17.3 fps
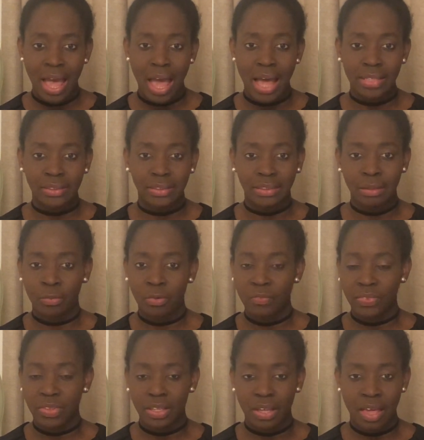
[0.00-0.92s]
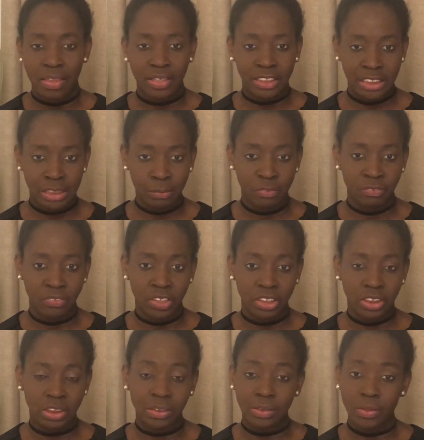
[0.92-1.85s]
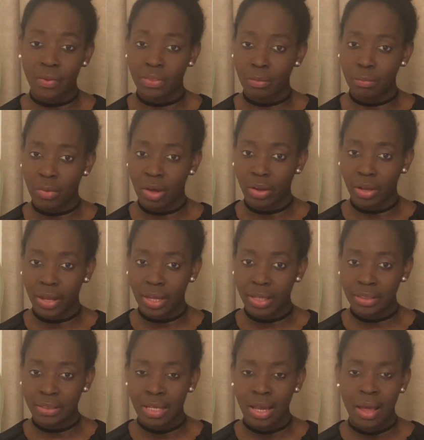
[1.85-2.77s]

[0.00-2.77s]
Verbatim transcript: as some of the other cheaper versions on the market.